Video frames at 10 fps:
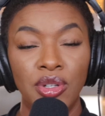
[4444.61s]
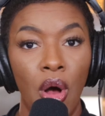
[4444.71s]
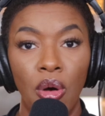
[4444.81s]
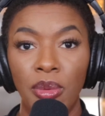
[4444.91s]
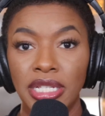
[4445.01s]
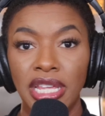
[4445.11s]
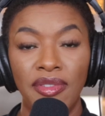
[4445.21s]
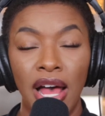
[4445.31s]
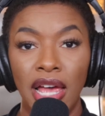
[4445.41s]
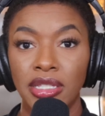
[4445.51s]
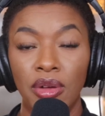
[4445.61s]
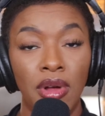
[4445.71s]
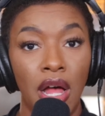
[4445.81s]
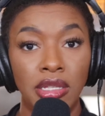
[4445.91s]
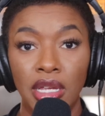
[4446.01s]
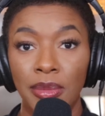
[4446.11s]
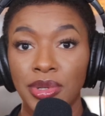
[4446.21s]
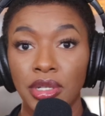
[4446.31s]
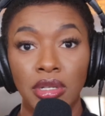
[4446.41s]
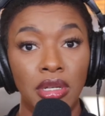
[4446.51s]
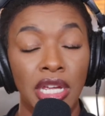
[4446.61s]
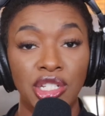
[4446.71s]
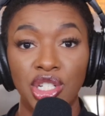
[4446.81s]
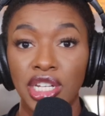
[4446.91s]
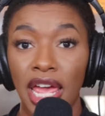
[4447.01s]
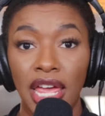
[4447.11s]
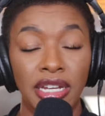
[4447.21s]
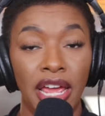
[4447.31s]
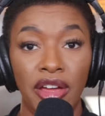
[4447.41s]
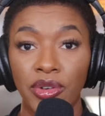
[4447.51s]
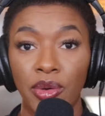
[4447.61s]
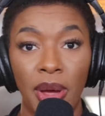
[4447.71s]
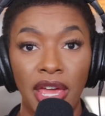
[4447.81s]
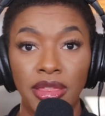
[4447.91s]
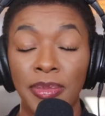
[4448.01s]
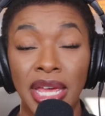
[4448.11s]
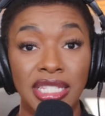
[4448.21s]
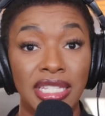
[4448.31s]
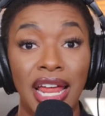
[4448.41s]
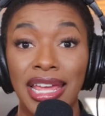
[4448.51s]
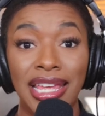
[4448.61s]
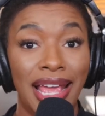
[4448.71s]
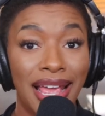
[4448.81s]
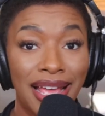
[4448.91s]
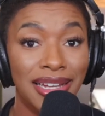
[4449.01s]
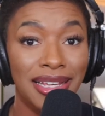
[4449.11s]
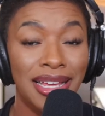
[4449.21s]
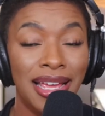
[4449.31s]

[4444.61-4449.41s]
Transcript: to always have a high self-concept each day in every way, the best I can.